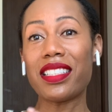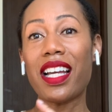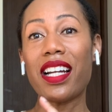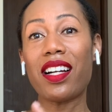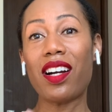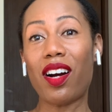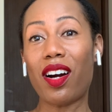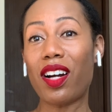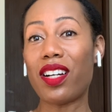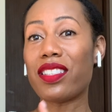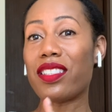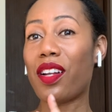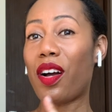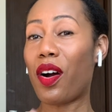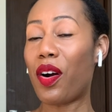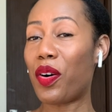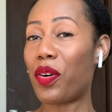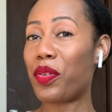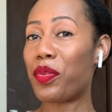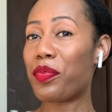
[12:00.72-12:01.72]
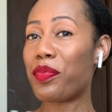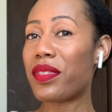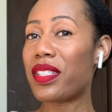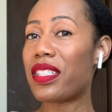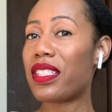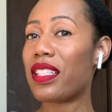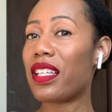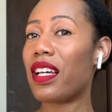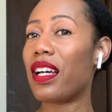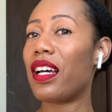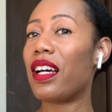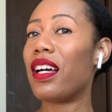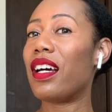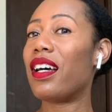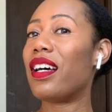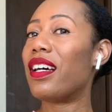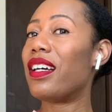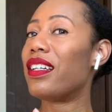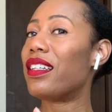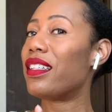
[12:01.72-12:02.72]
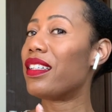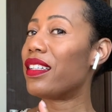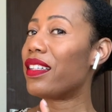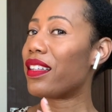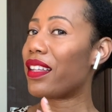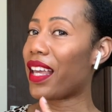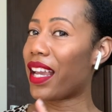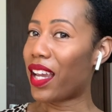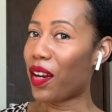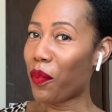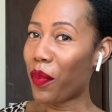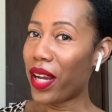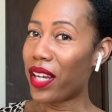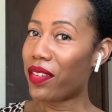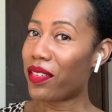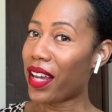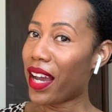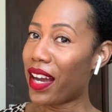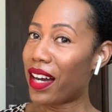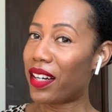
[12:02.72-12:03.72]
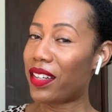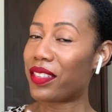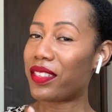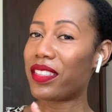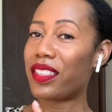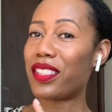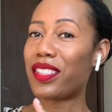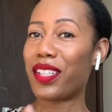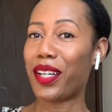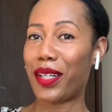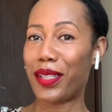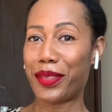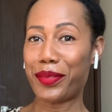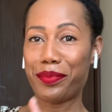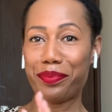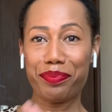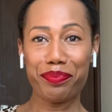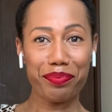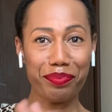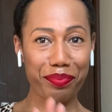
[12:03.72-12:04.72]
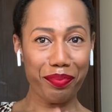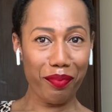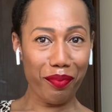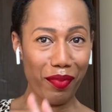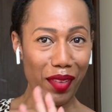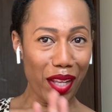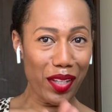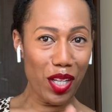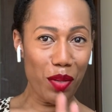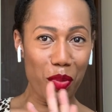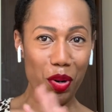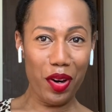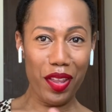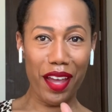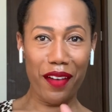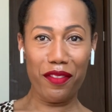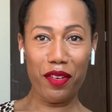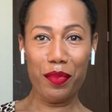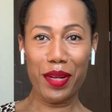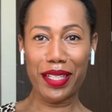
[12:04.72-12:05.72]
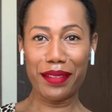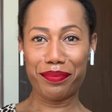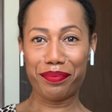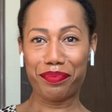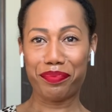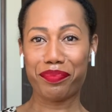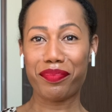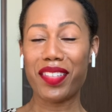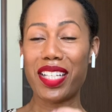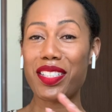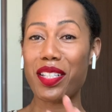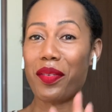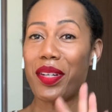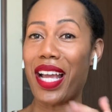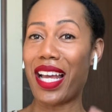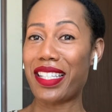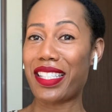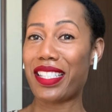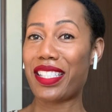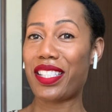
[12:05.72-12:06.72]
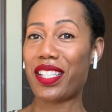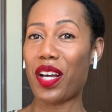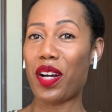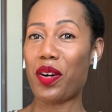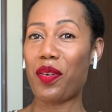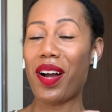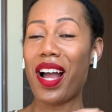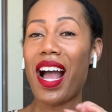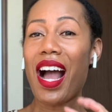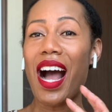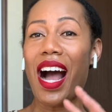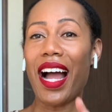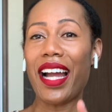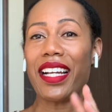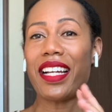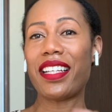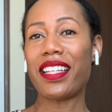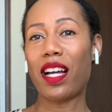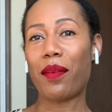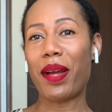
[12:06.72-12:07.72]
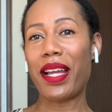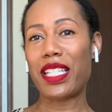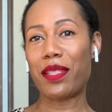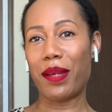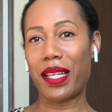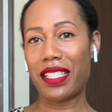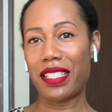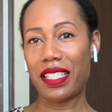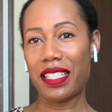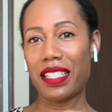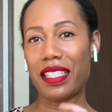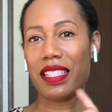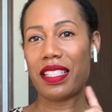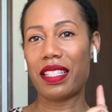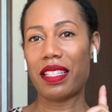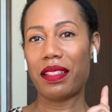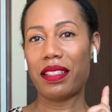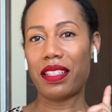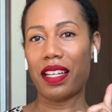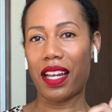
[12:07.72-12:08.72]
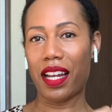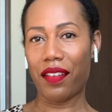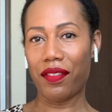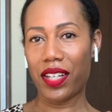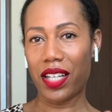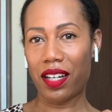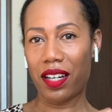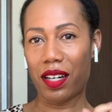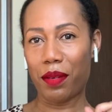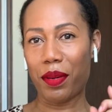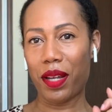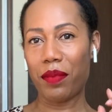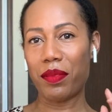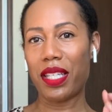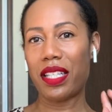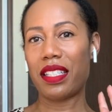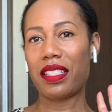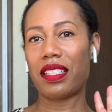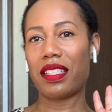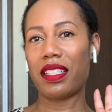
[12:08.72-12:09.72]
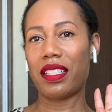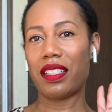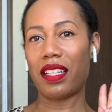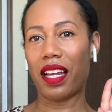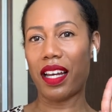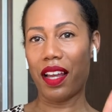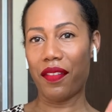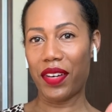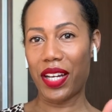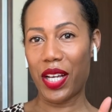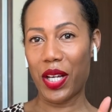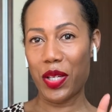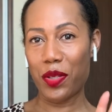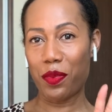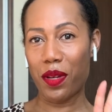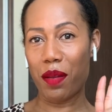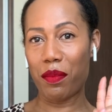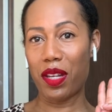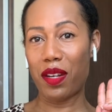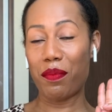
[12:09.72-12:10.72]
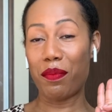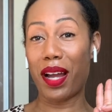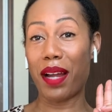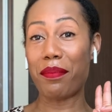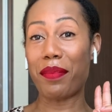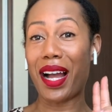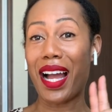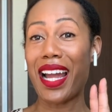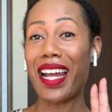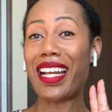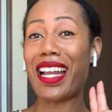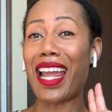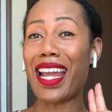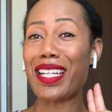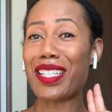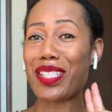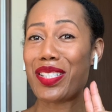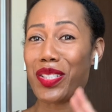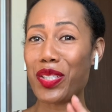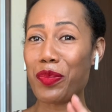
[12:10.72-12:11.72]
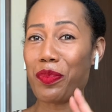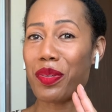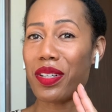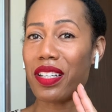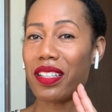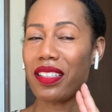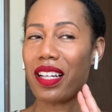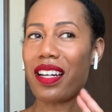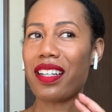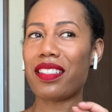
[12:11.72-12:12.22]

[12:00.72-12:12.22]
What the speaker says: like cars and homes, they can weigh you down. So no more of that for me. So yes, so I cut down my expenses, not having a car payment, not having a house payment, by buying not a super